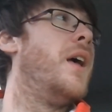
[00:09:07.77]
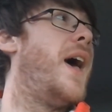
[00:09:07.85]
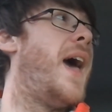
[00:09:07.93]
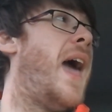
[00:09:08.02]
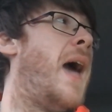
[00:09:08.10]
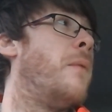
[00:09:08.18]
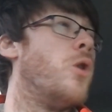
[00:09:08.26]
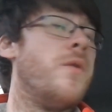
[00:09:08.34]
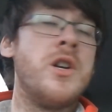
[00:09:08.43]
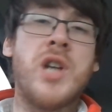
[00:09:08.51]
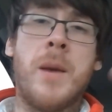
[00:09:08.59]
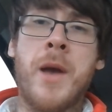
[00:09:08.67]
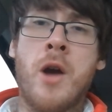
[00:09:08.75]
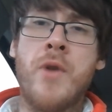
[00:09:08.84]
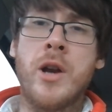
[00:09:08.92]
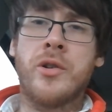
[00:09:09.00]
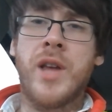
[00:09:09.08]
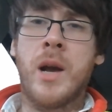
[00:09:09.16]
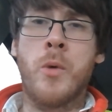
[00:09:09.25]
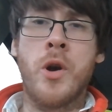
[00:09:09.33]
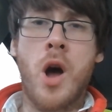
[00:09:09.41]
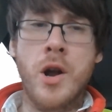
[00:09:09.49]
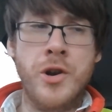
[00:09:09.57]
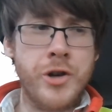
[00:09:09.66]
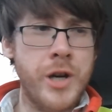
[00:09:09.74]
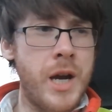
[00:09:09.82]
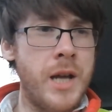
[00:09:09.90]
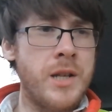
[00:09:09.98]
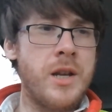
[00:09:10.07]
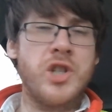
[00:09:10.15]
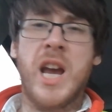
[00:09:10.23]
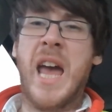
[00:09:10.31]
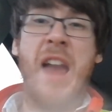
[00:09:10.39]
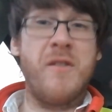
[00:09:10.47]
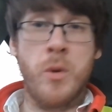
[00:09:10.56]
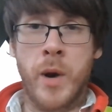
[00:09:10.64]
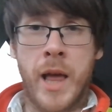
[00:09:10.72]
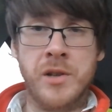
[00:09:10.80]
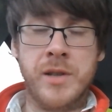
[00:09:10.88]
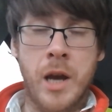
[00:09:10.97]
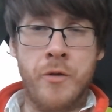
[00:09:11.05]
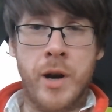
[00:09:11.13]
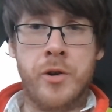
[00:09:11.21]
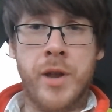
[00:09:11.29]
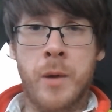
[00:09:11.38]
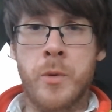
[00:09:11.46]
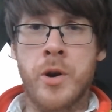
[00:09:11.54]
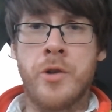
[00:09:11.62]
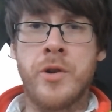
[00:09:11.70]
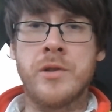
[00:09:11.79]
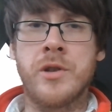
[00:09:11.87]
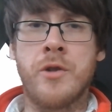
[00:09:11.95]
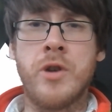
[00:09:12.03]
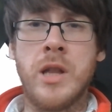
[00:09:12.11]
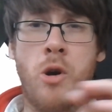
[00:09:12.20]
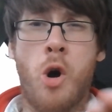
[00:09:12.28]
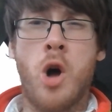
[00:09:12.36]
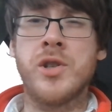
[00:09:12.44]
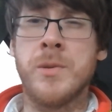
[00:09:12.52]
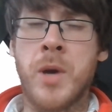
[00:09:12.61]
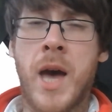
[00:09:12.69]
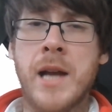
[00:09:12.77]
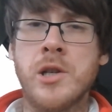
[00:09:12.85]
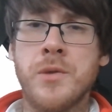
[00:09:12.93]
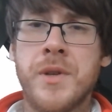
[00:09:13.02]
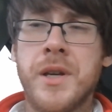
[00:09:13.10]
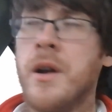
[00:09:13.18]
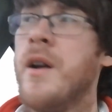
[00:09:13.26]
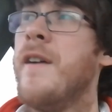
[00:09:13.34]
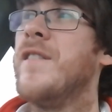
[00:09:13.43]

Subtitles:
Go over and check me out on RetroTech 100. Check everyone else out on RetroTech 100 because they're really awesome guys over there.